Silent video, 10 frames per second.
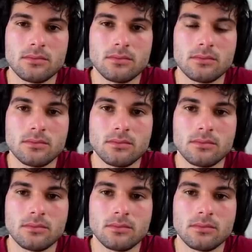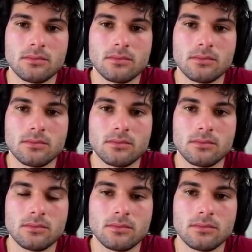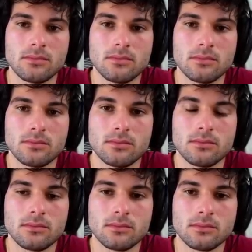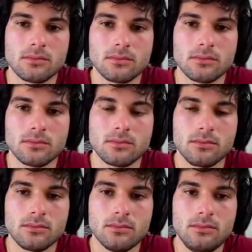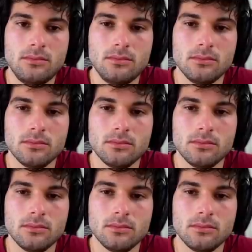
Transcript: The person shown says nothing.